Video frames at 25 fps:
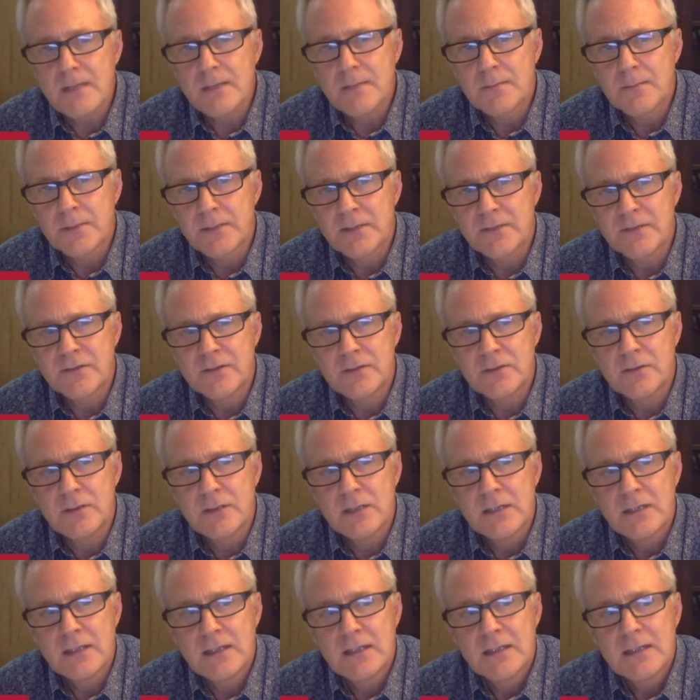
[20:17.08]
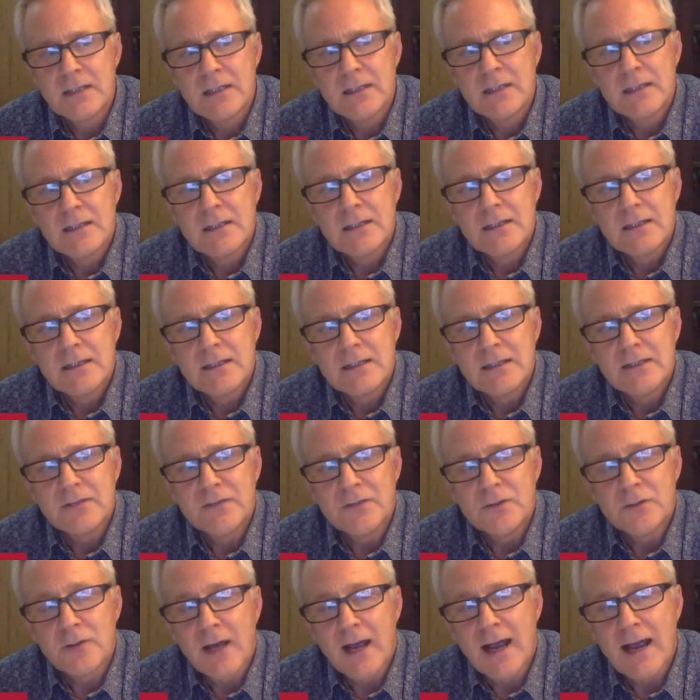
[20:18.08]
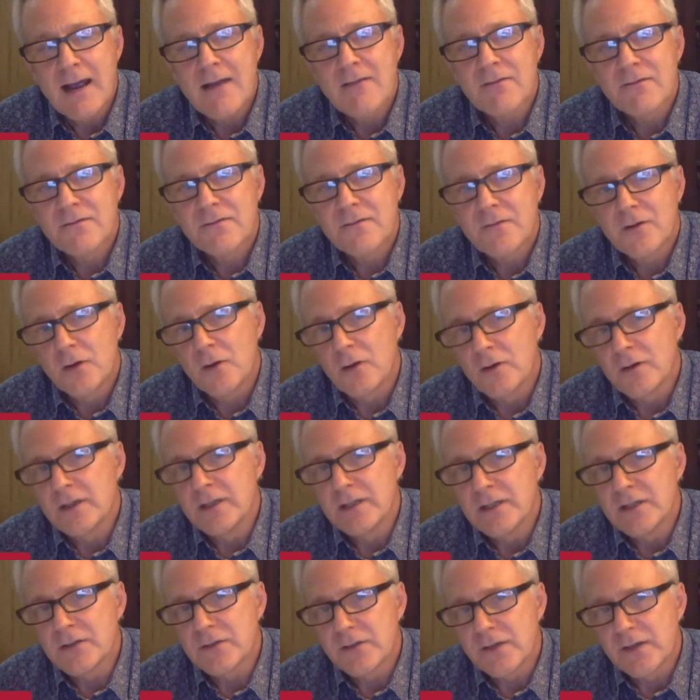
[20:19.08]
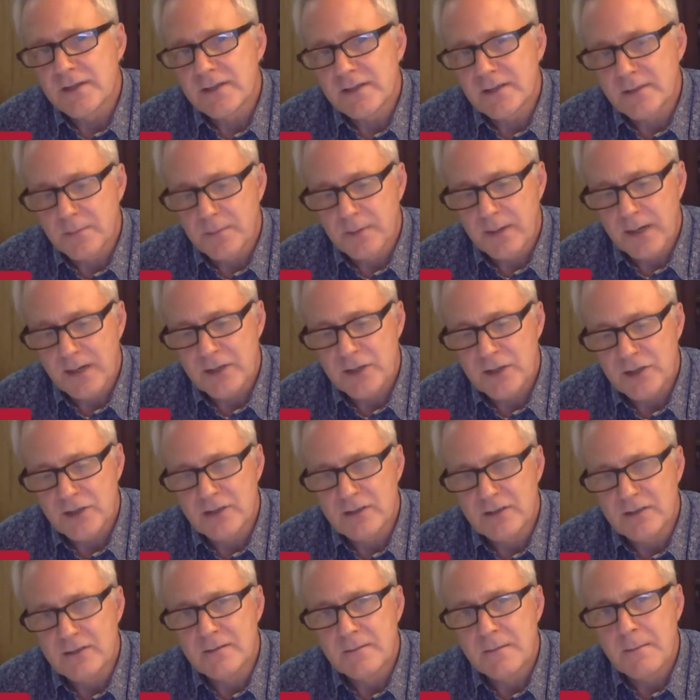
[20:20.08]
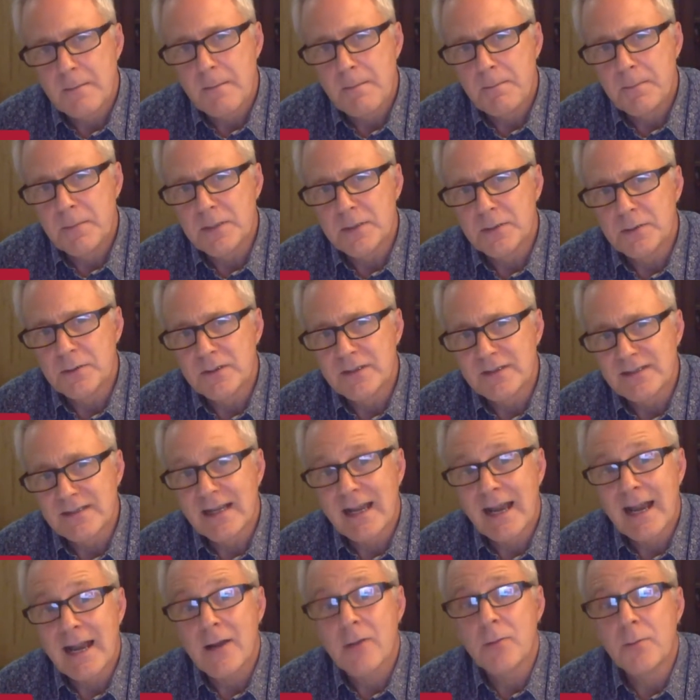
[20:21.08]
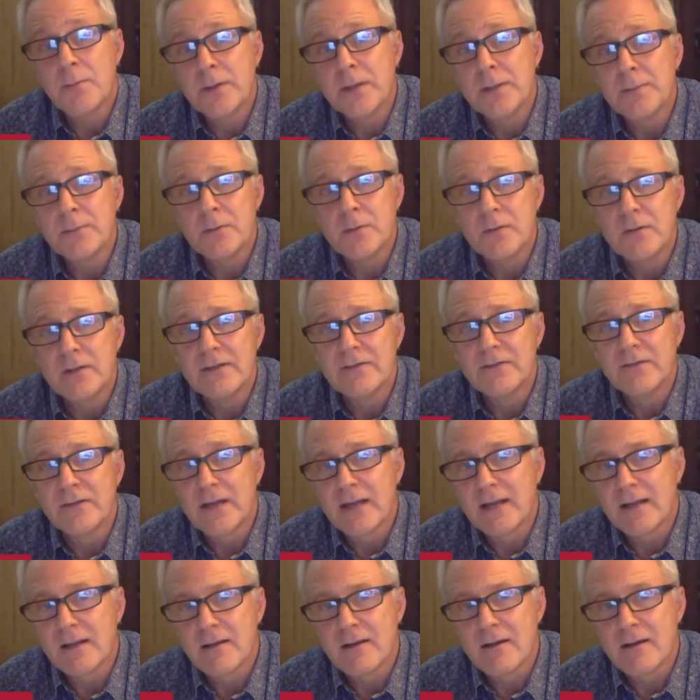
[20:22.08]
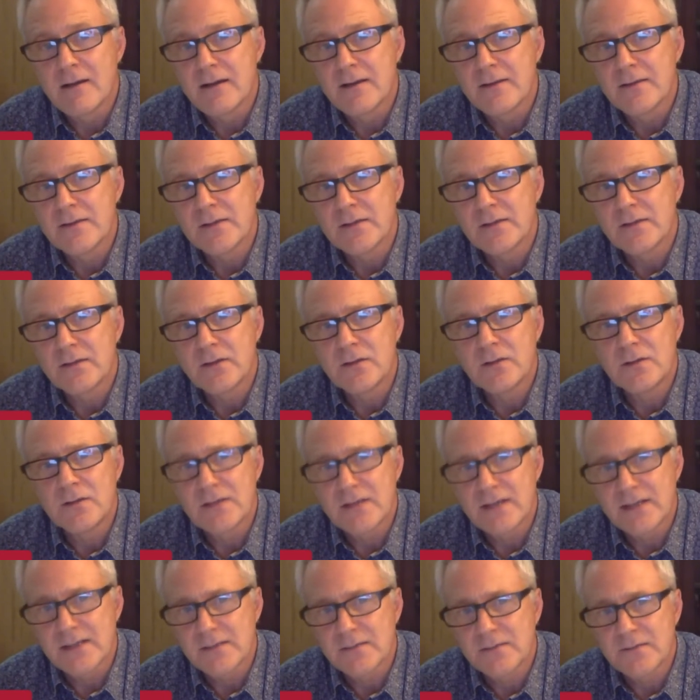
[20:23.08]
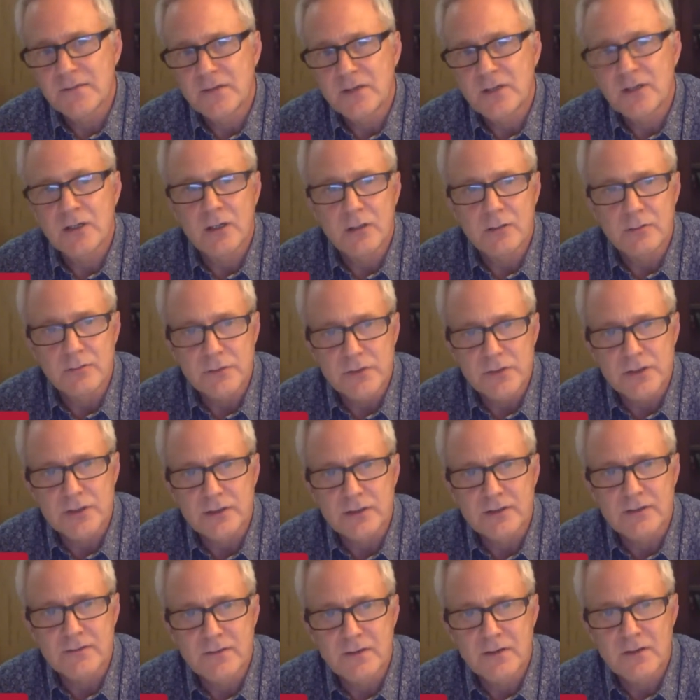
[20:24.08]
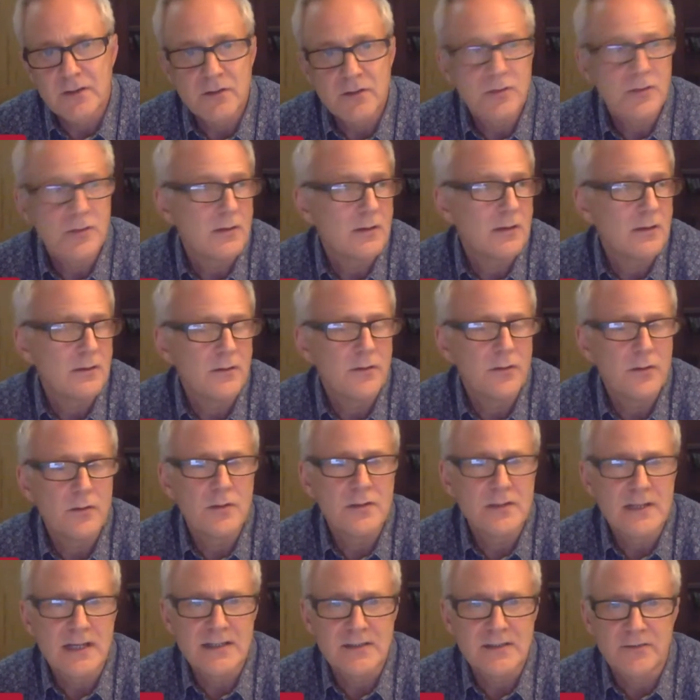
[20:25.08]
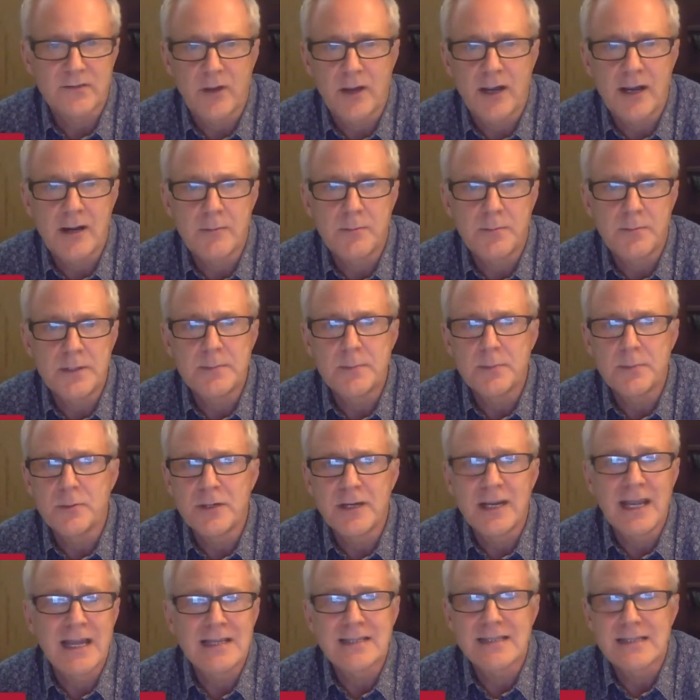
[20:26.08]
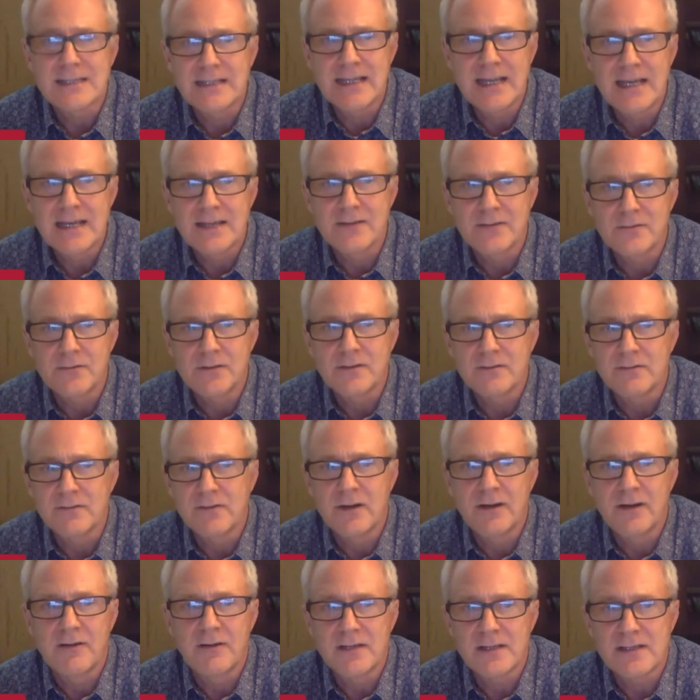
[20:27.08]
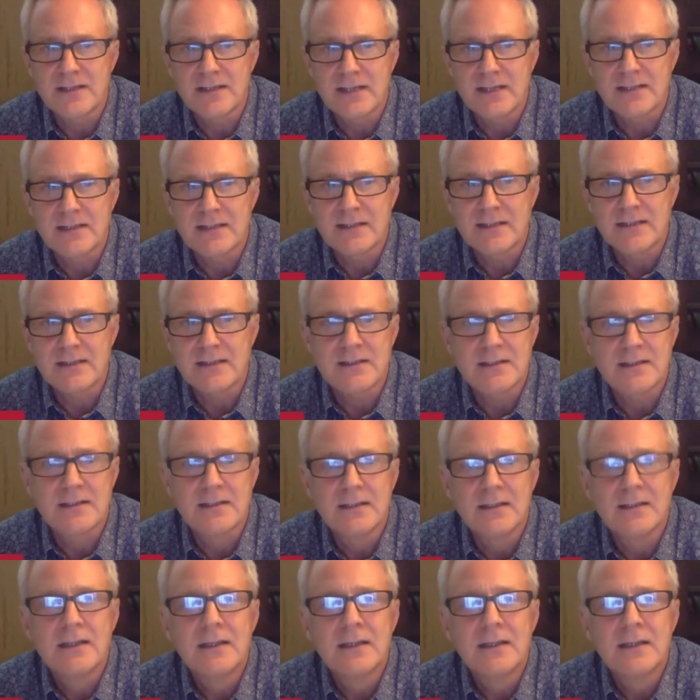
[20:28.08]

But if you if you have got an interest and a passion in buildings and how people live their lives, enthusiasm for culture and enthusiasm for how people get together in various settings,